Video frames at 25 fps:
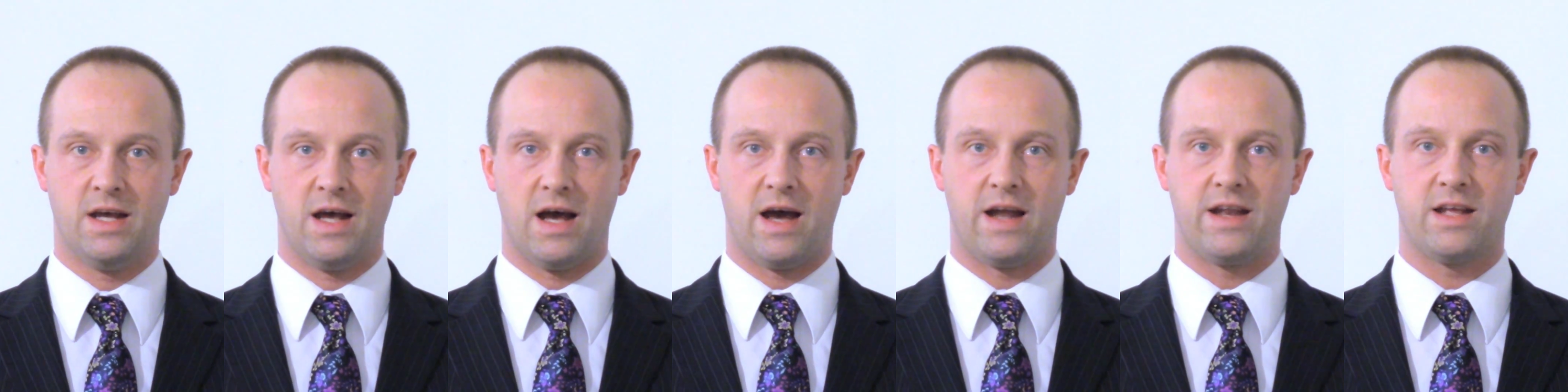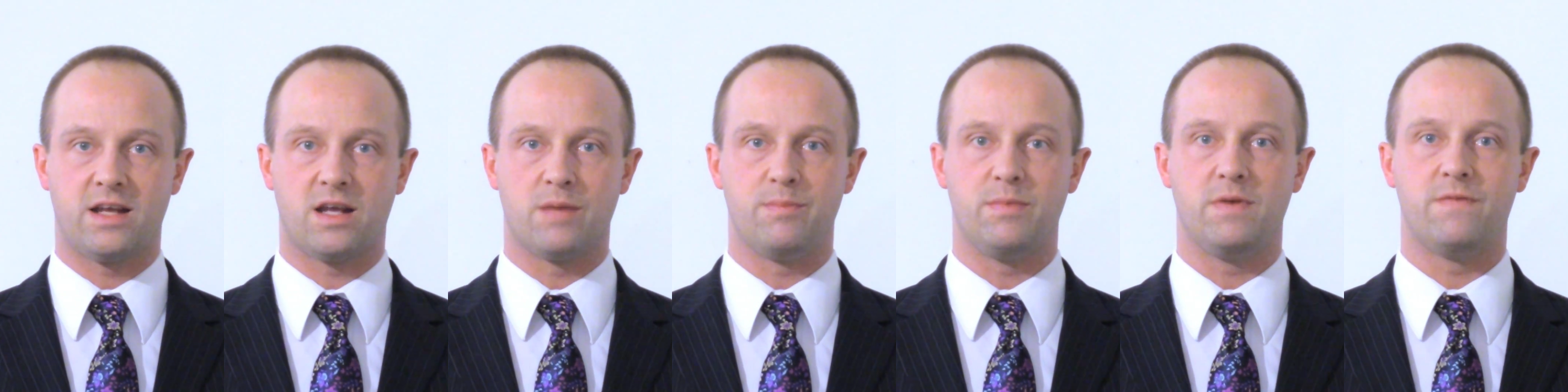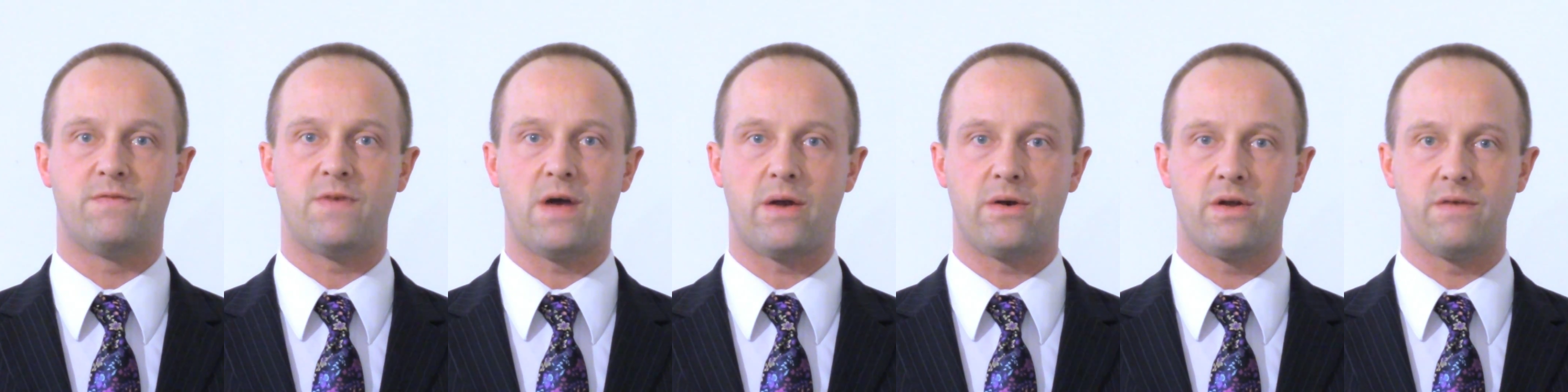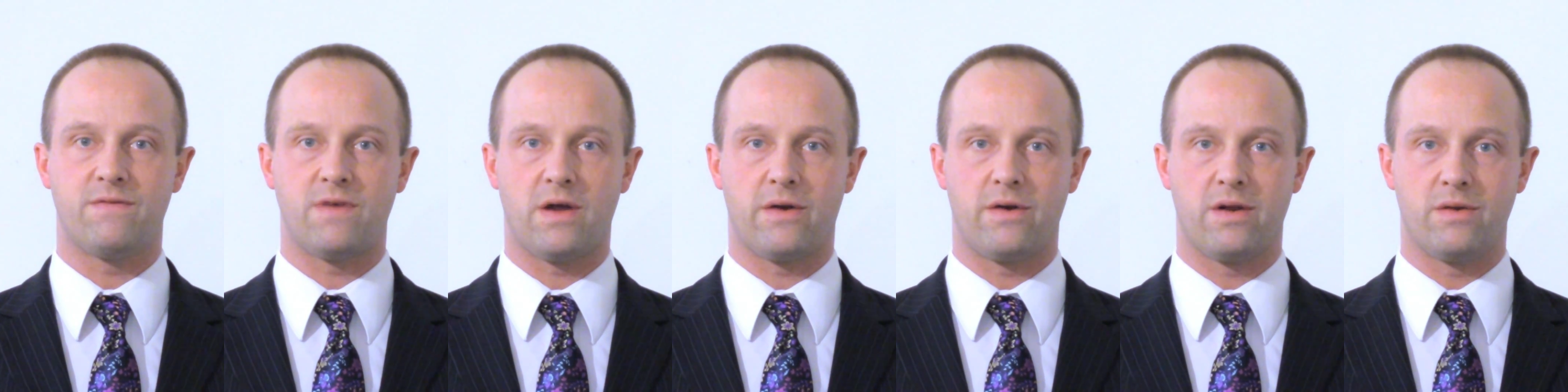and it can be
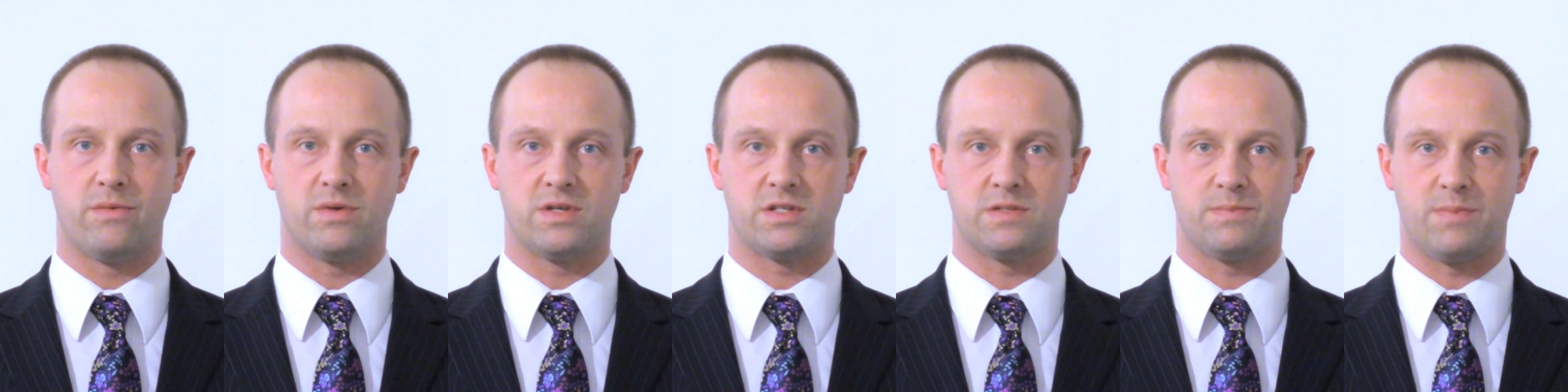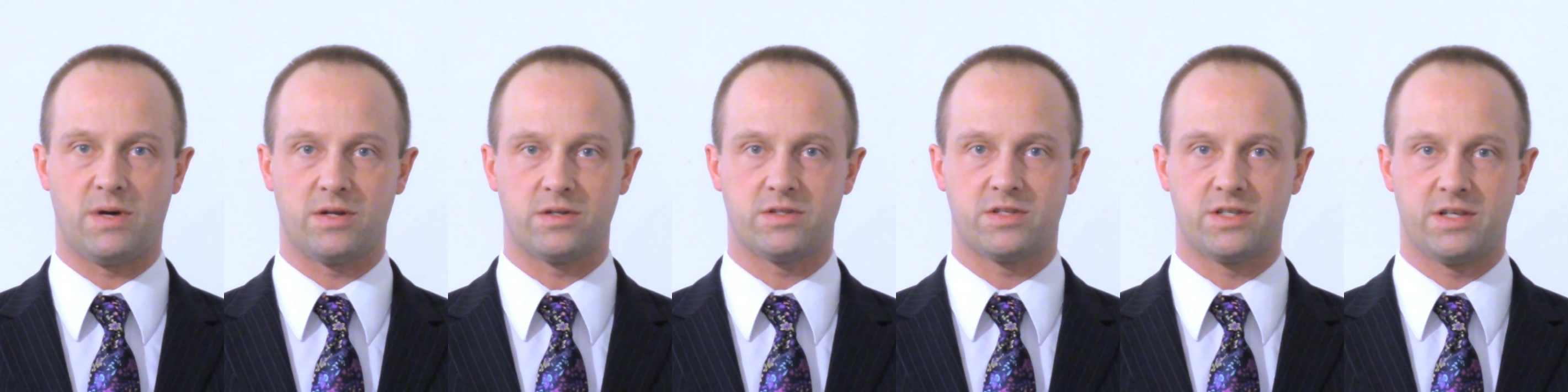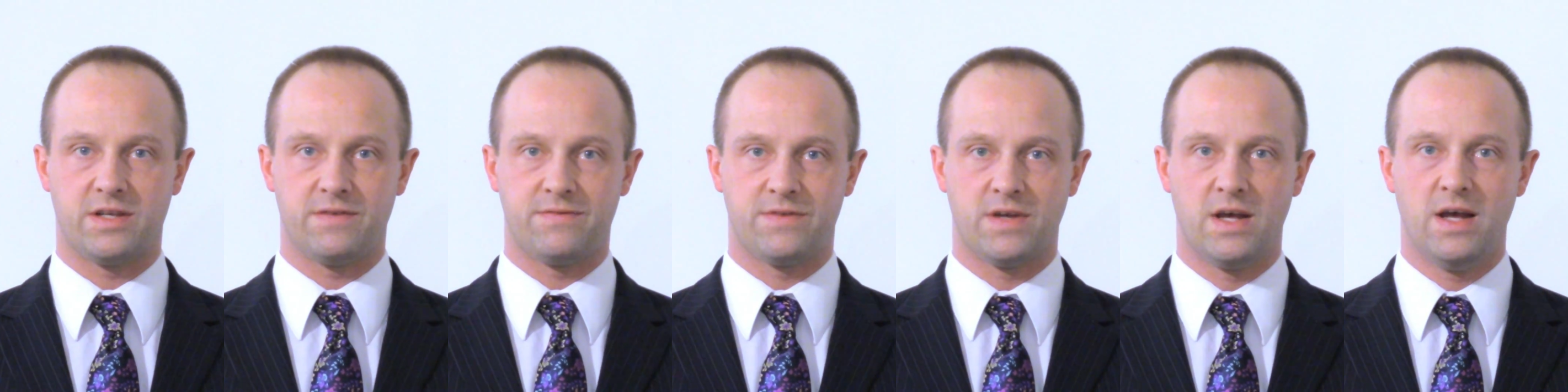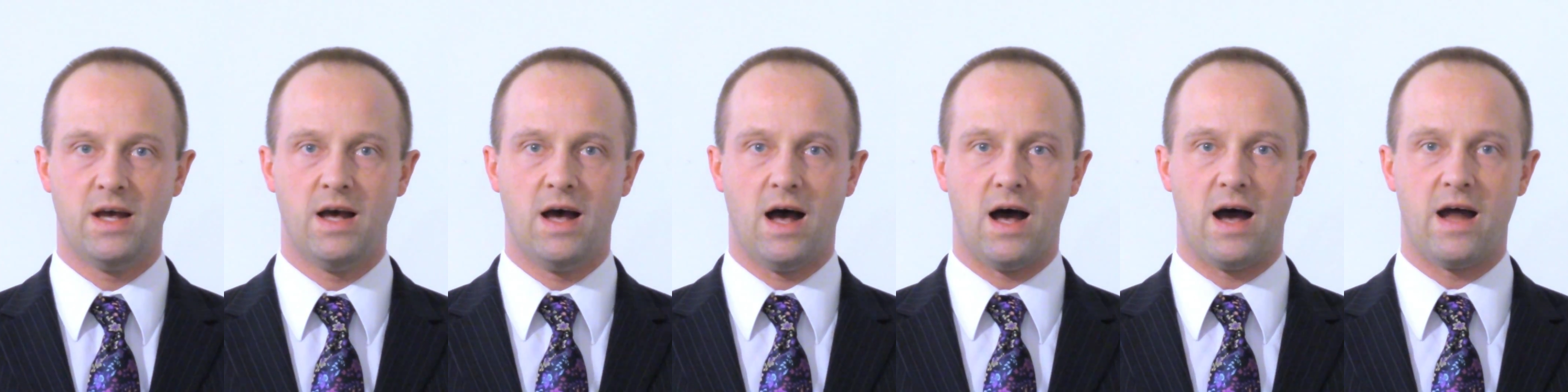very, very
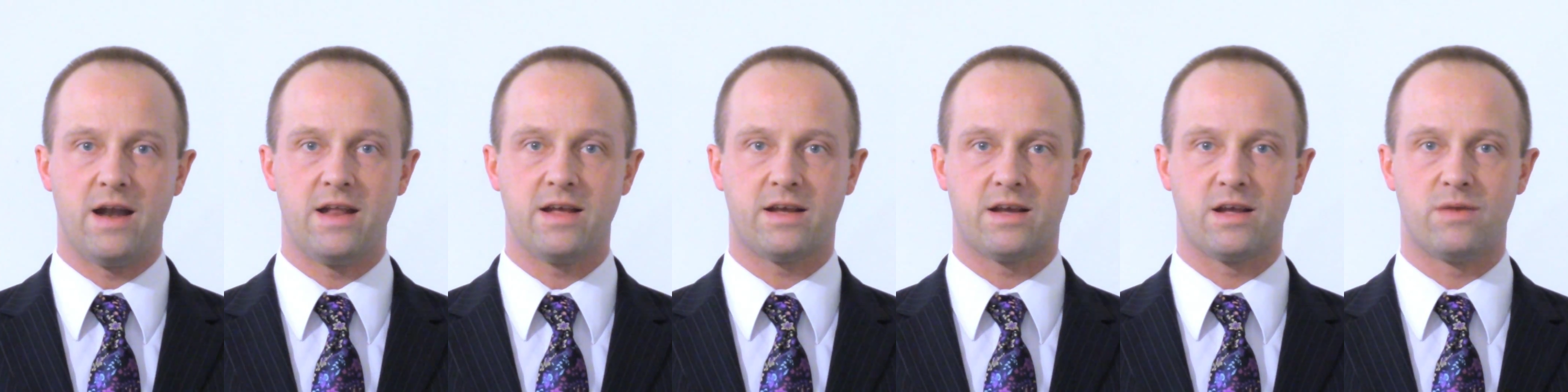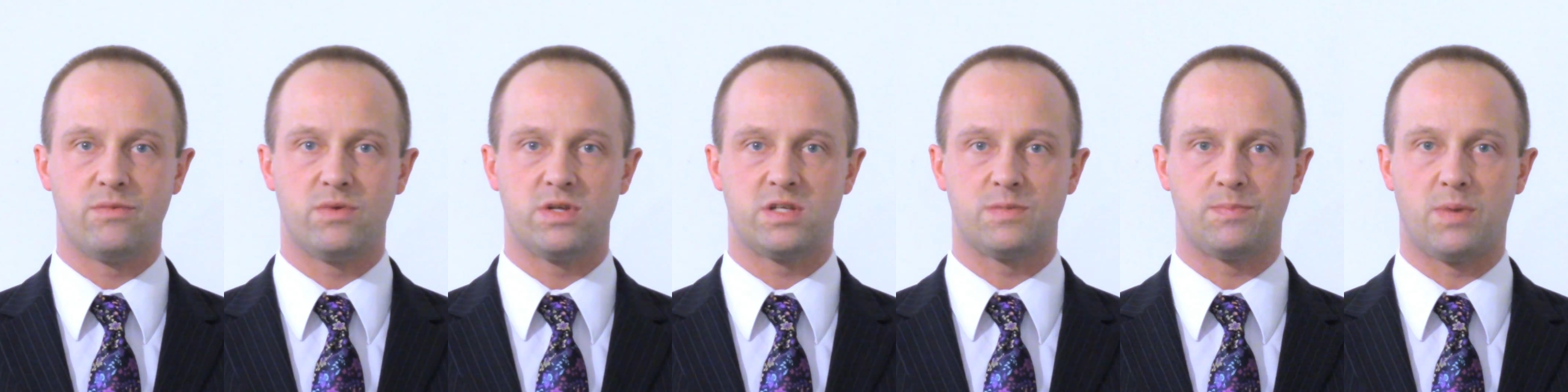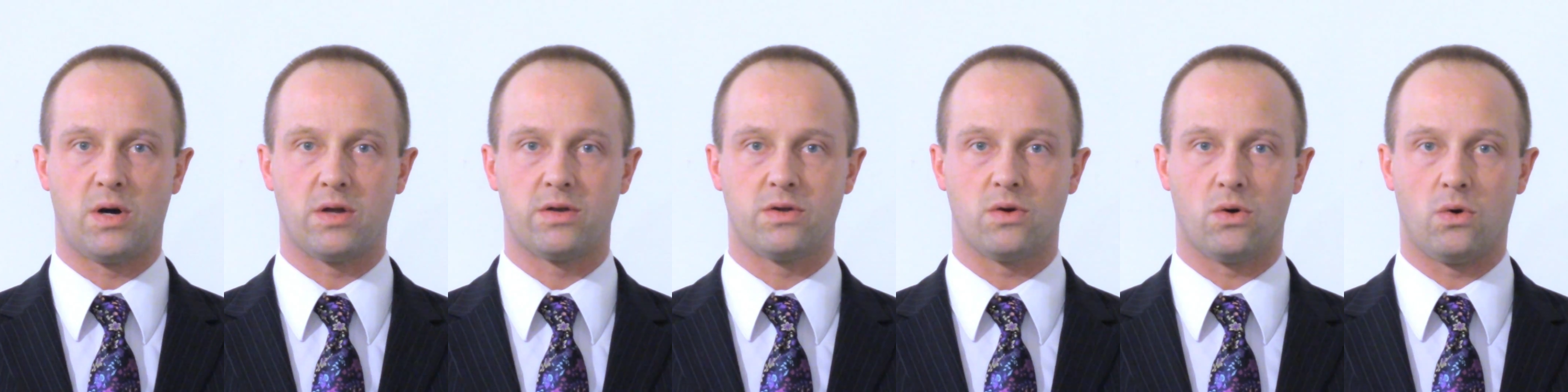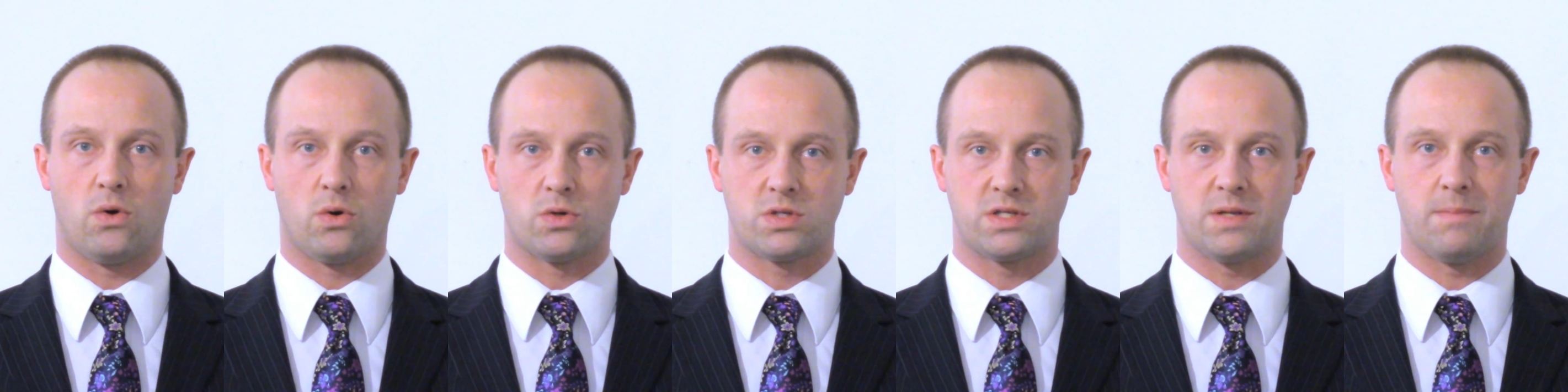responsive, and it can respond
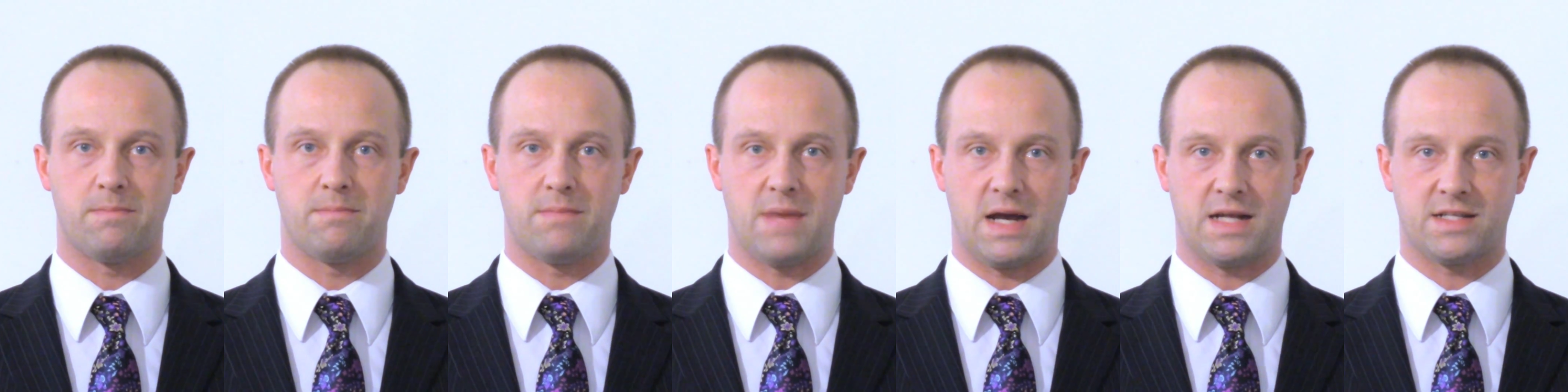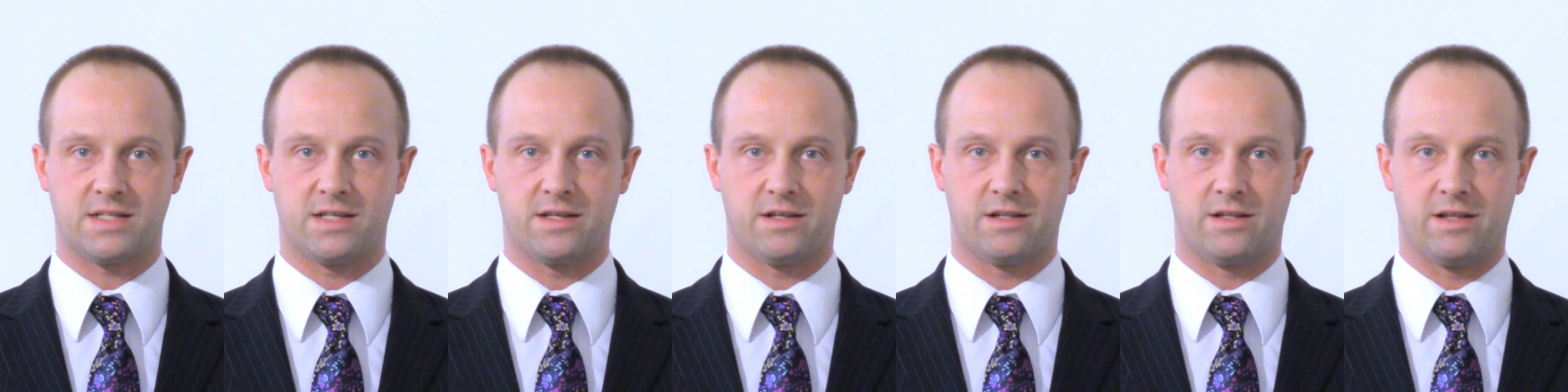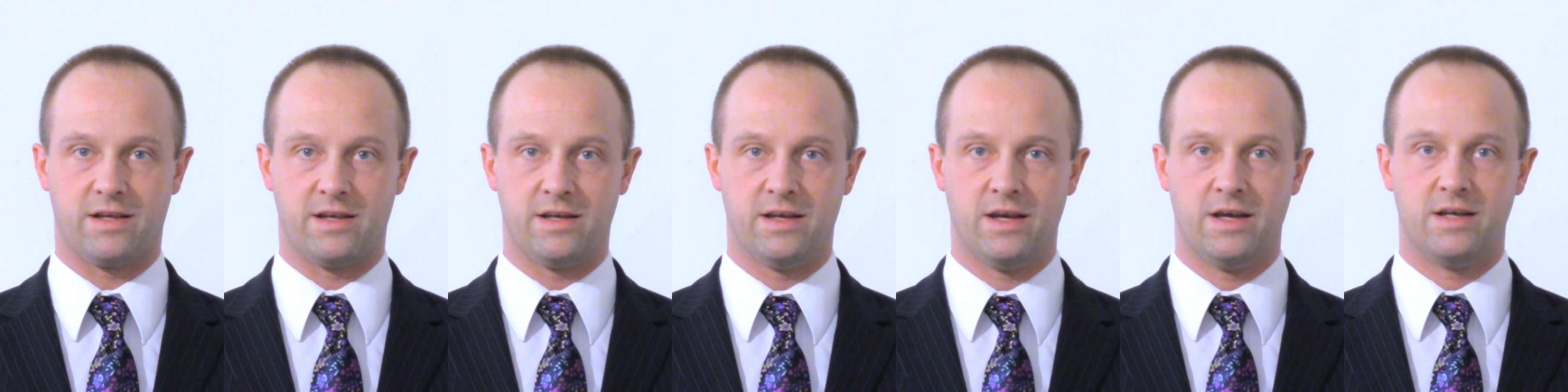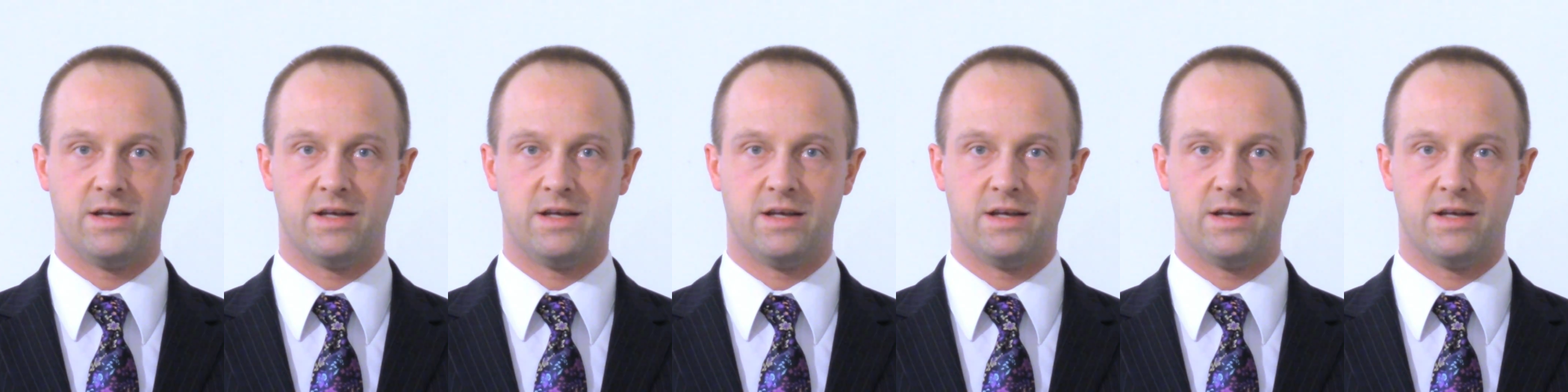automatically